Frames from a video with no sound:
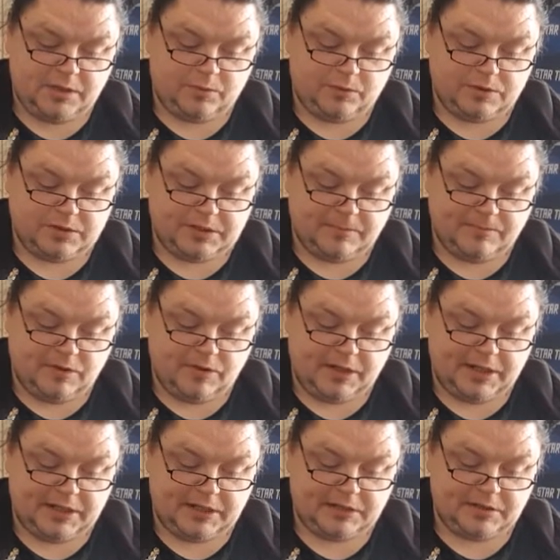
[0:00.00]
was
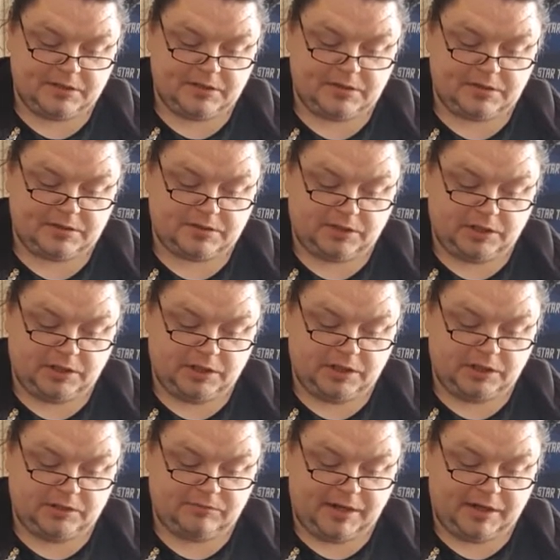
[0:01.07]
demoted to the
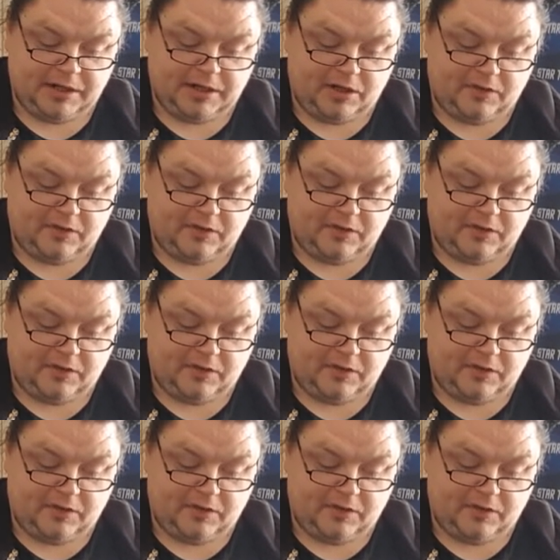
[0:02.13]
lowly rank